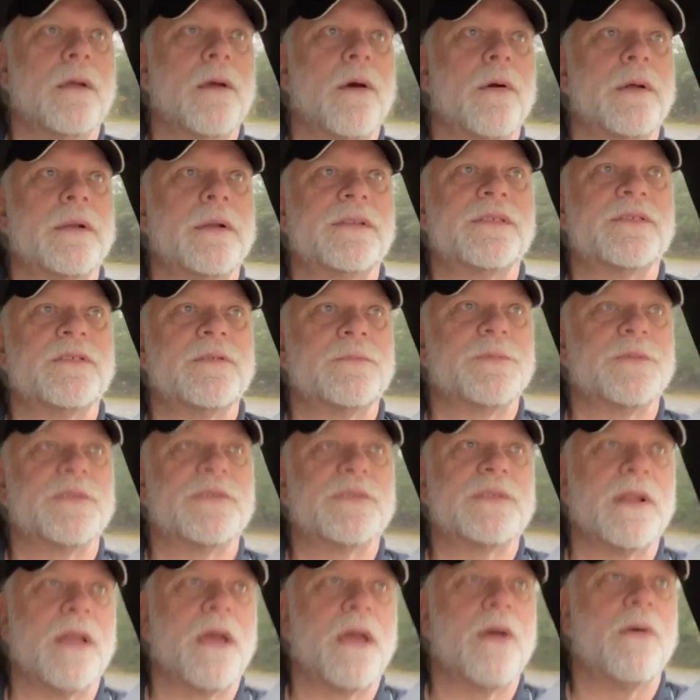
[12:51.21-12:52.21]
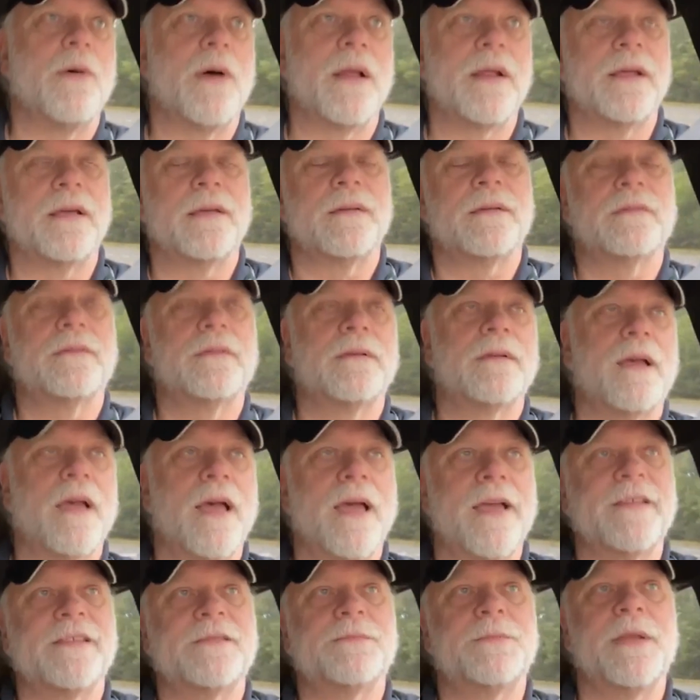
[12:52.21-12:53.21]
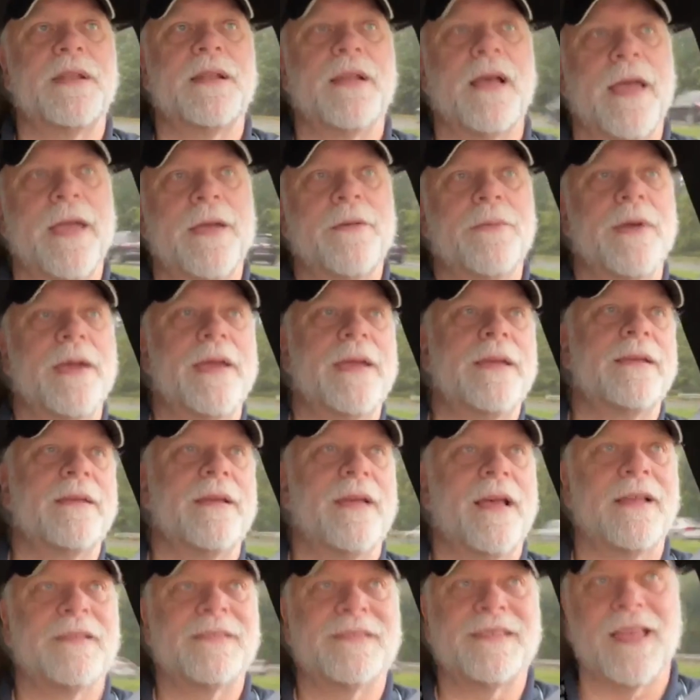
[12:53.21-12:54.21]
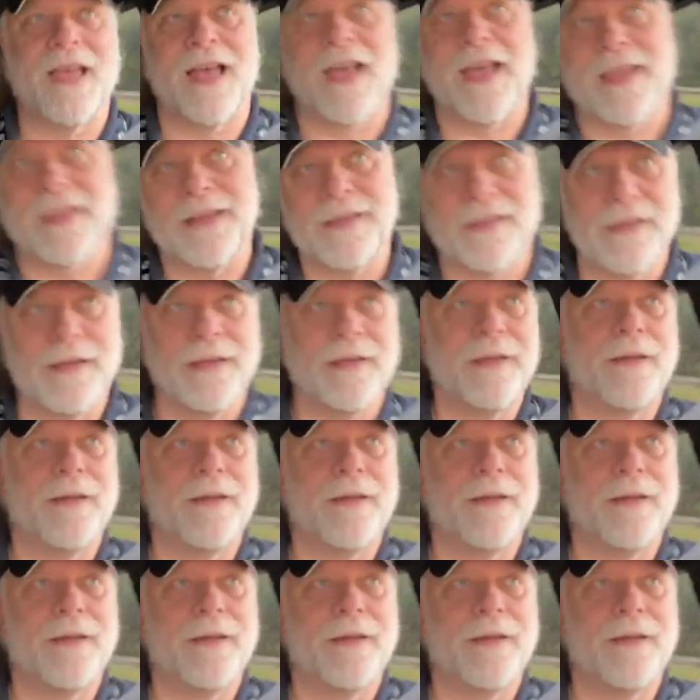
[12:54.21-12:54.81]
going super slow on a high speed highway, Aside,